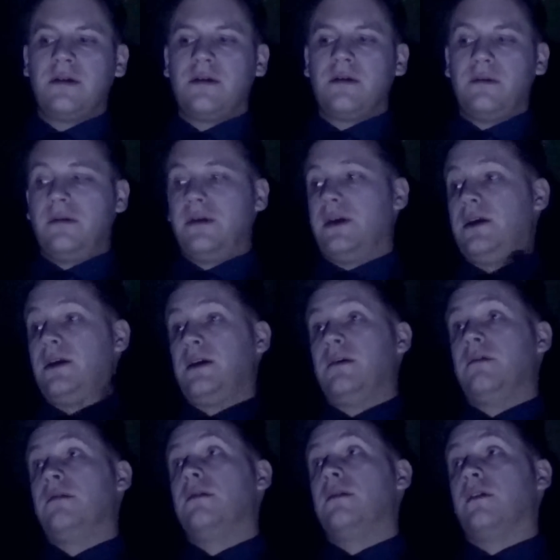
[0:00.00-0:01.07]
We,
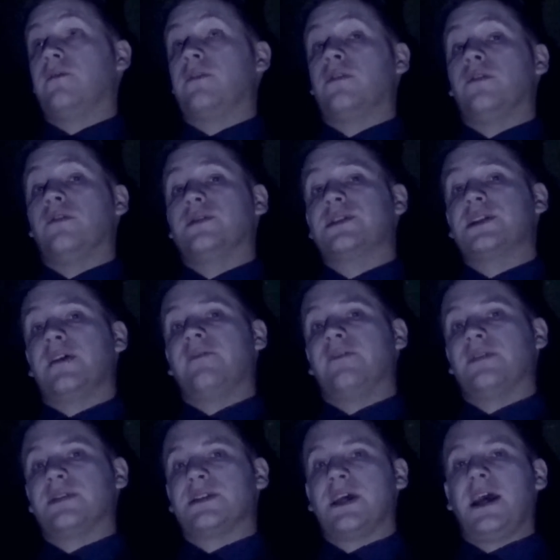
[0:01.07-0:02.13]
of course, suffer
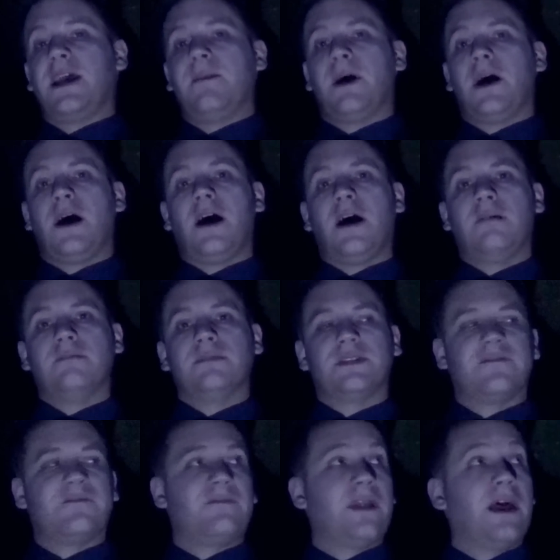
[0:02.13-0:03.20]
the same harm
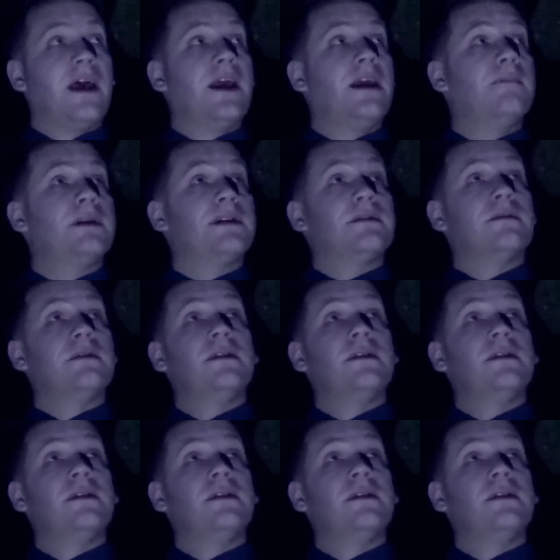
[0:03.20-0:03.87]
to flame and